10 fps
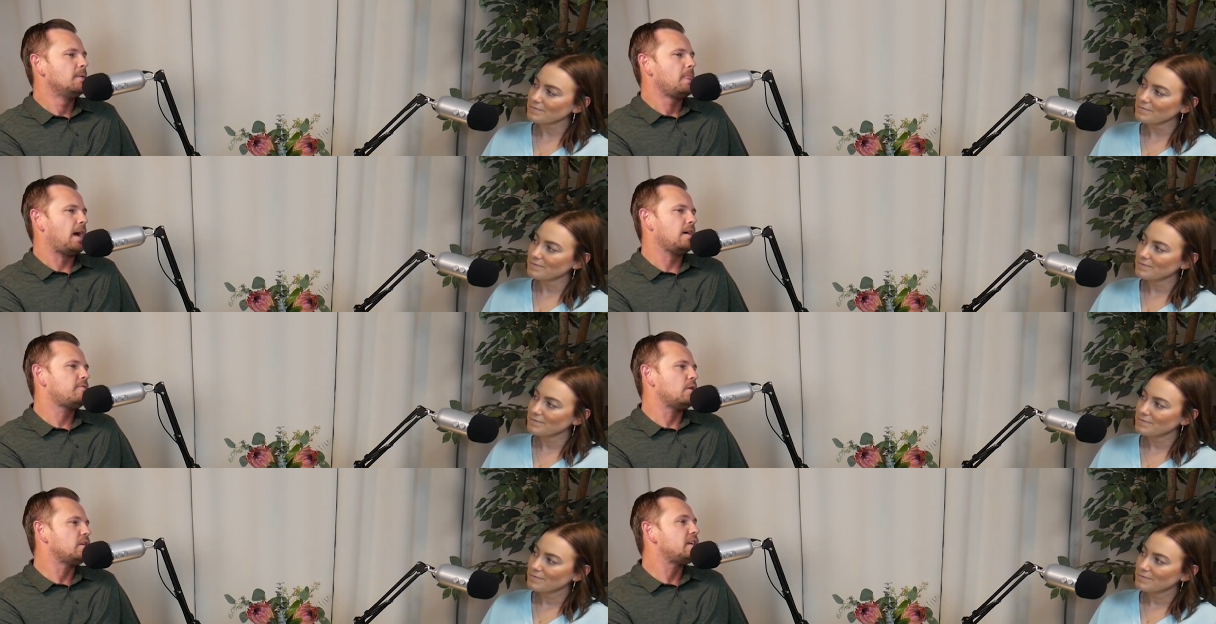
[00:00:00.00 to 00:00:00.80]
Speaker 1: I've
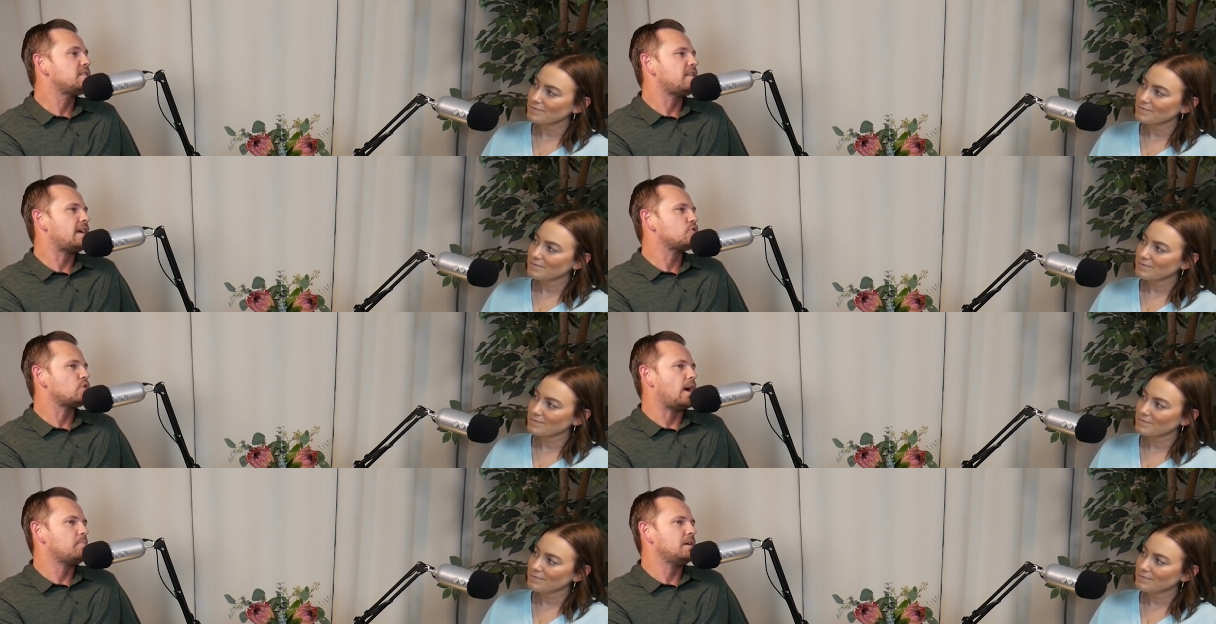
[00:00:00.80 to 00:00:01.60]
fallen into that
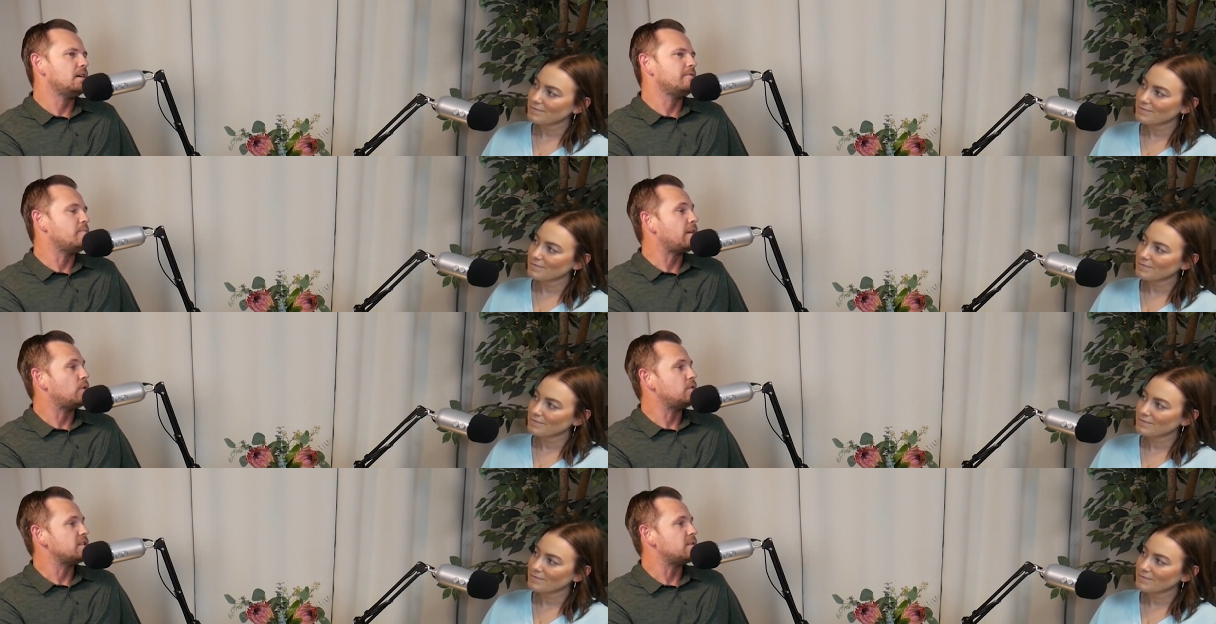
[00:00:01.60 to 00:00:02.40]
trap of my
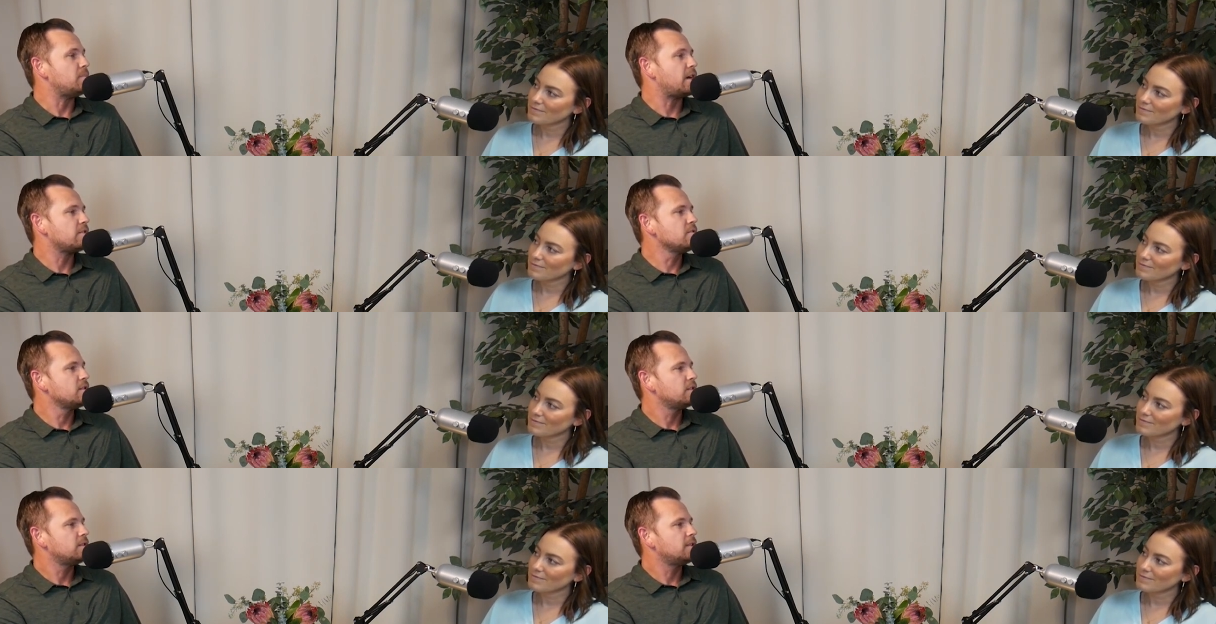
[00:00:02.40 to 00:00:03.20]
vote doesn't matter
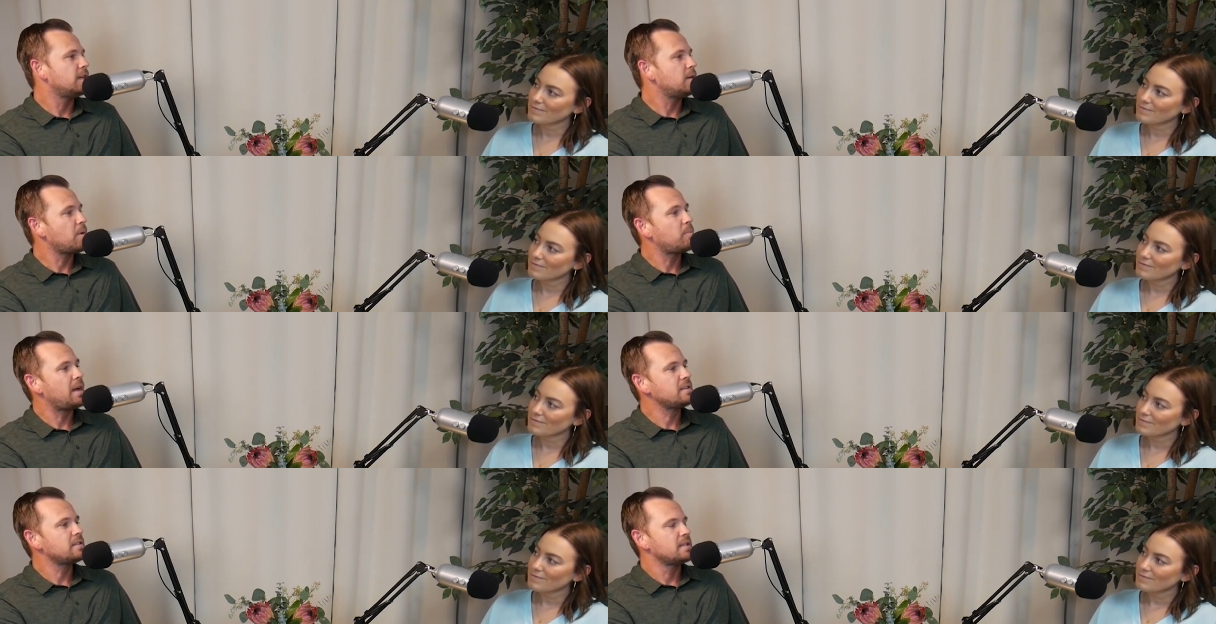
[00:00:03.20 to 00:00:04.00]
in my
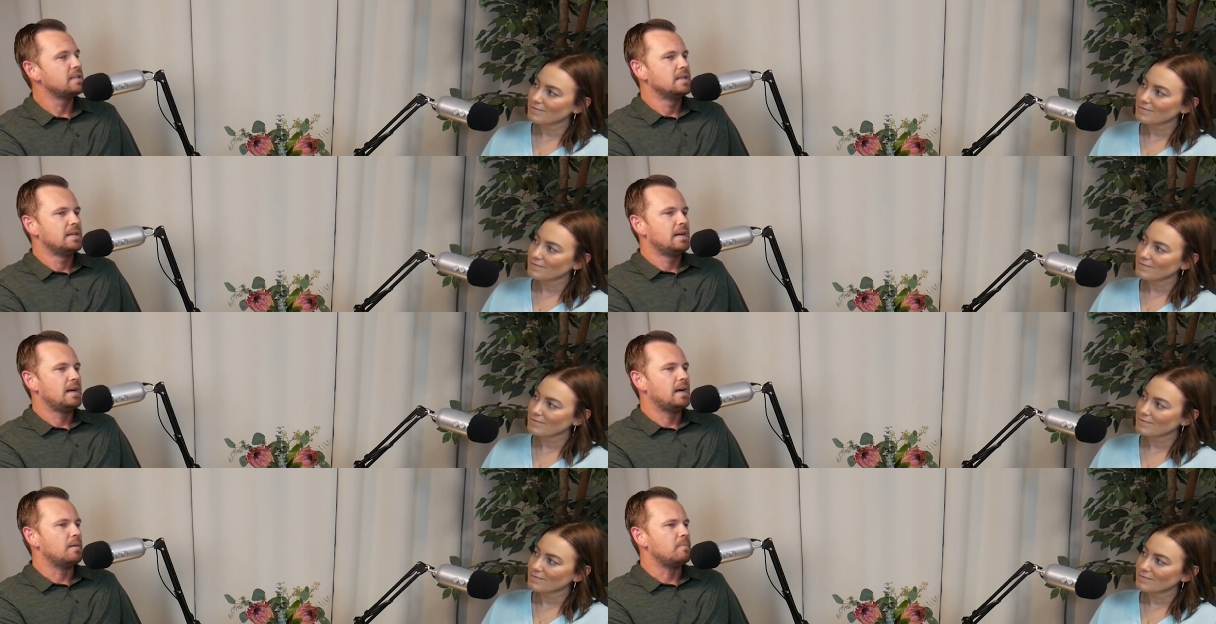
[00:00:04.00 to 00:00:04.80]
past.
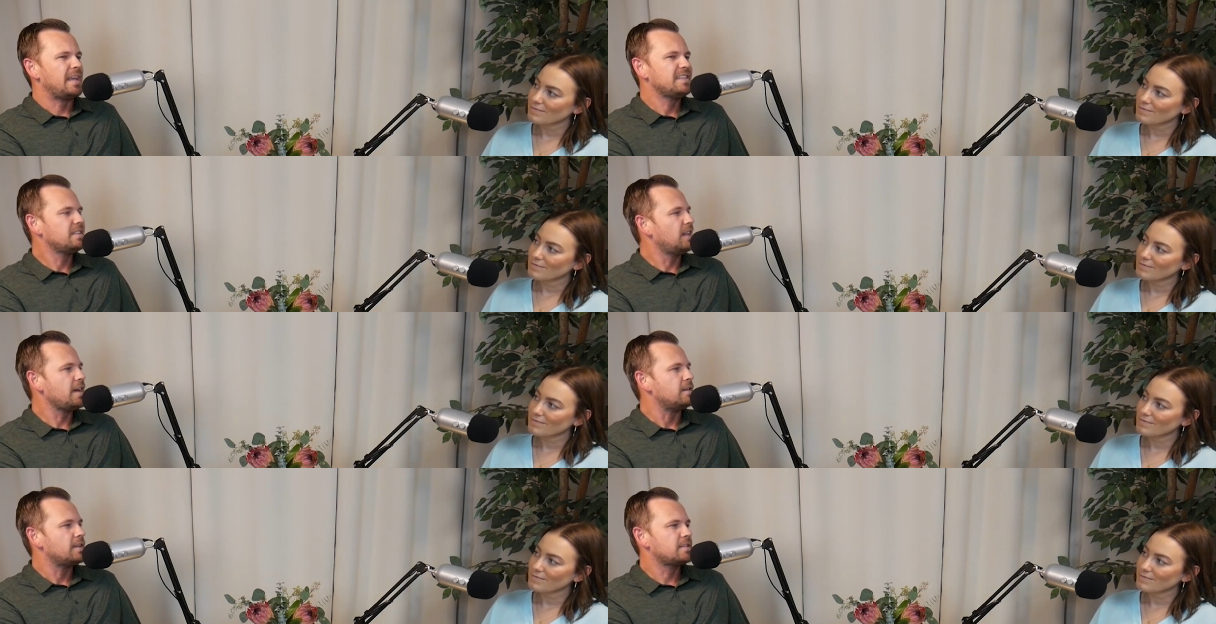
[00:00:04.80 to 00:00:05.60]
Um, and it's a lie.
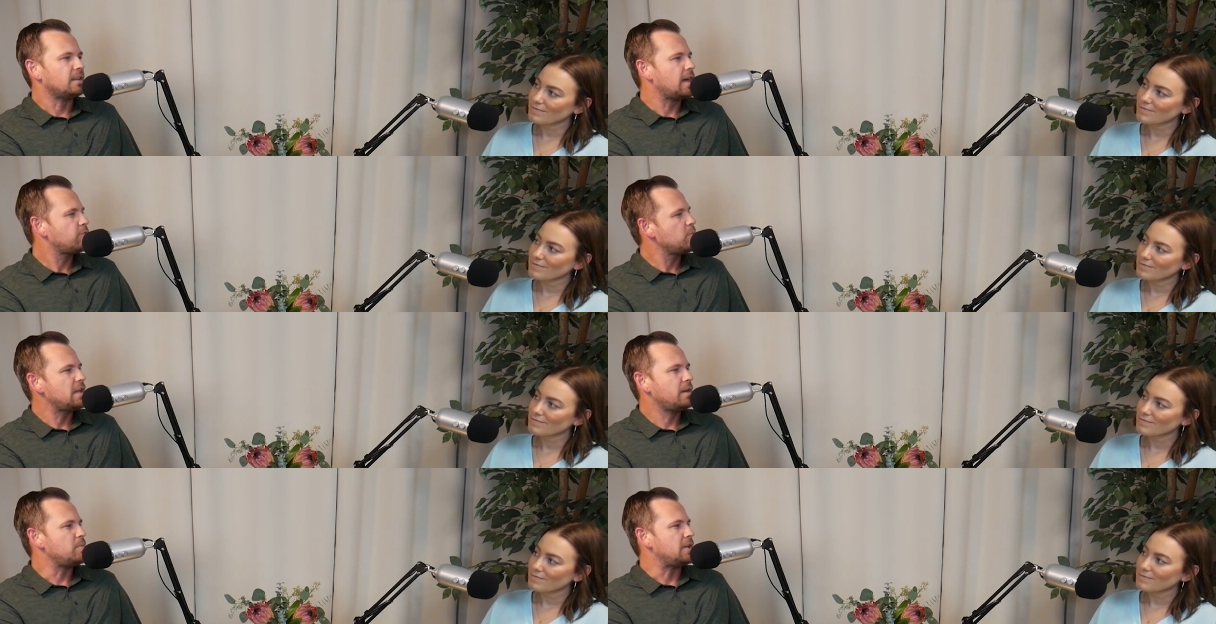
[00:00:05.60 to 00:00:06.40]
It's a lie from the
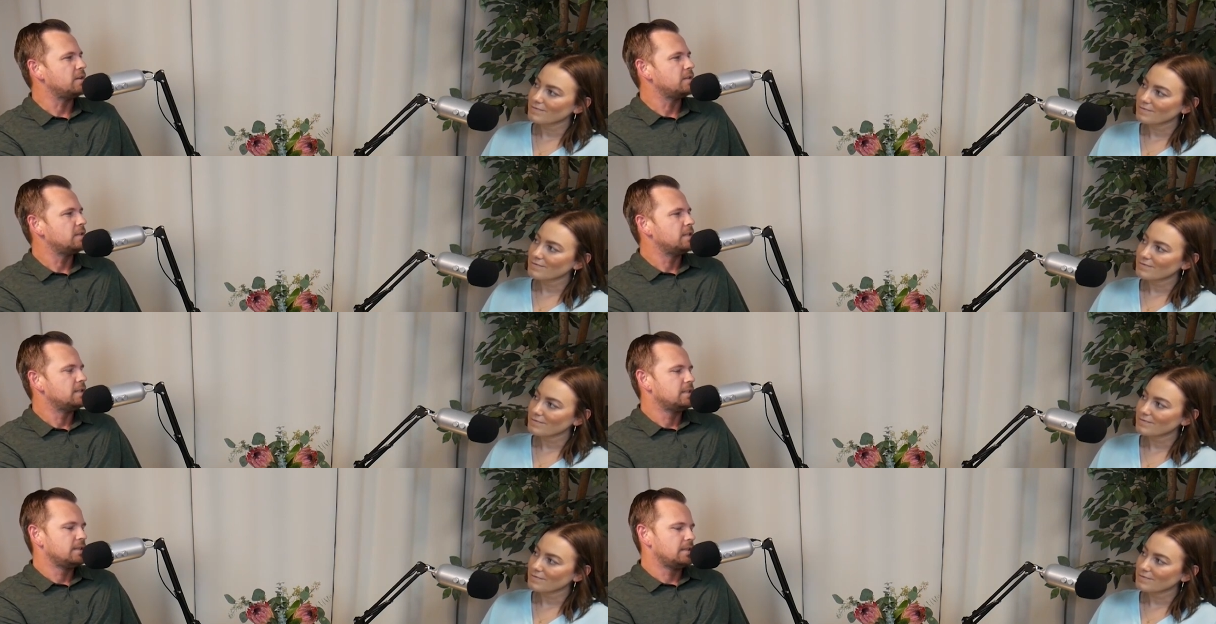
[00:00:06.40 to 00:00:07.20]
enemy.
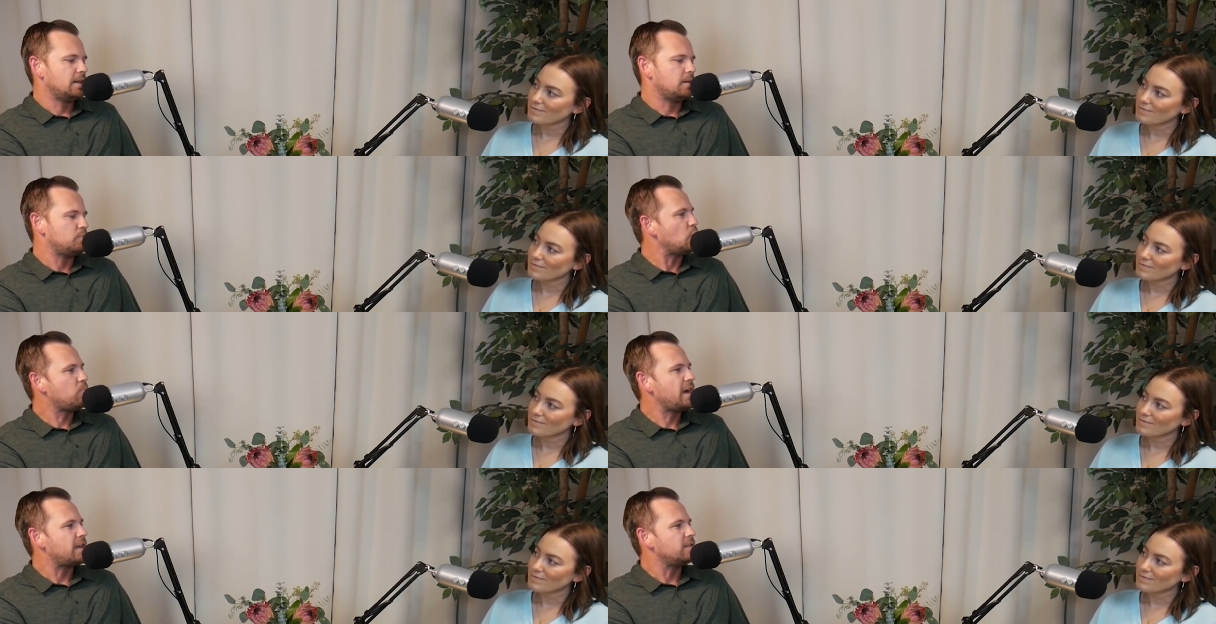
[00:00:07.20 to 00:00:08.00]
Um, don't
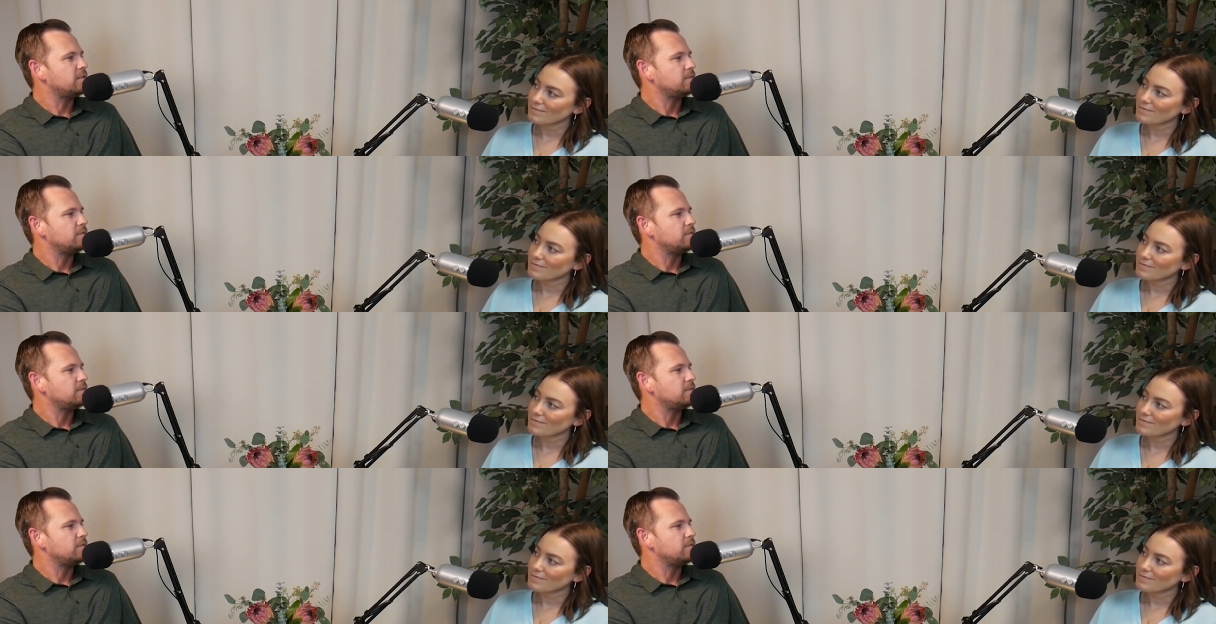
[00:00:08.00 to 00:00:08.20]
buy it.